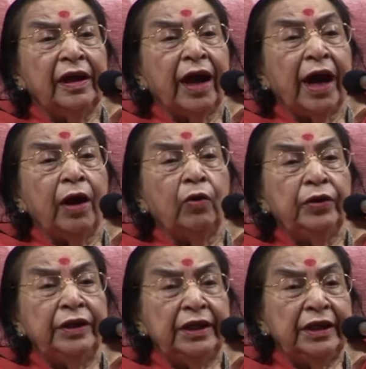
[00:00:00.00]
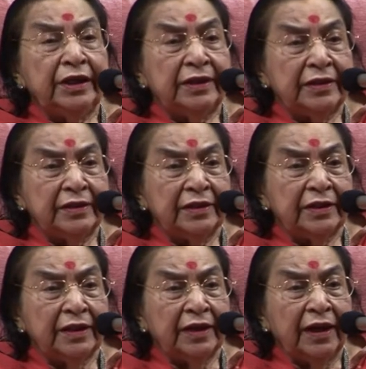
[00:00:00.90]
how he is,
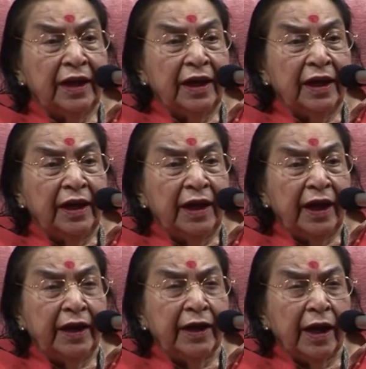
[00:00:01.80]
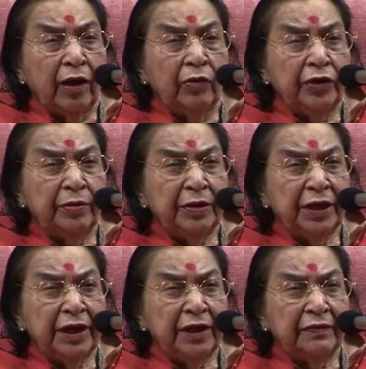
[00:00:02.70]
and how he
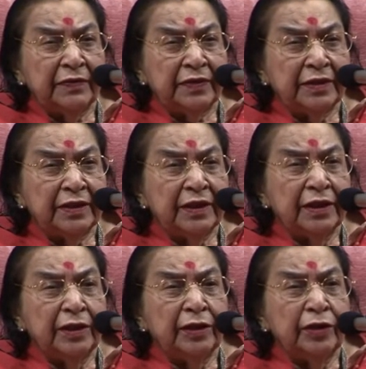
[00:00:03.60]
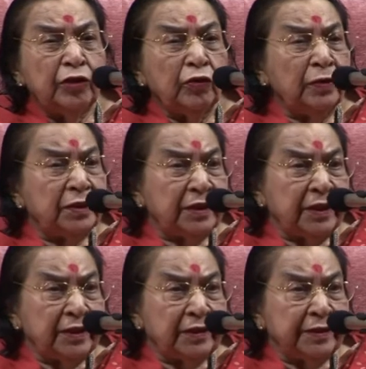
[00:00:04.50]
behaves towards
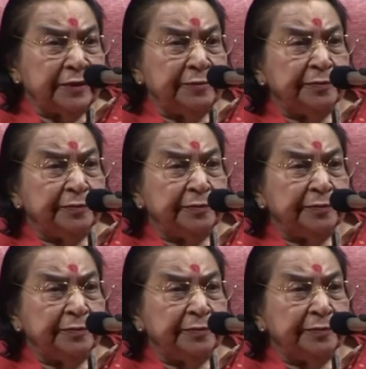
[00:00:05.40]
others.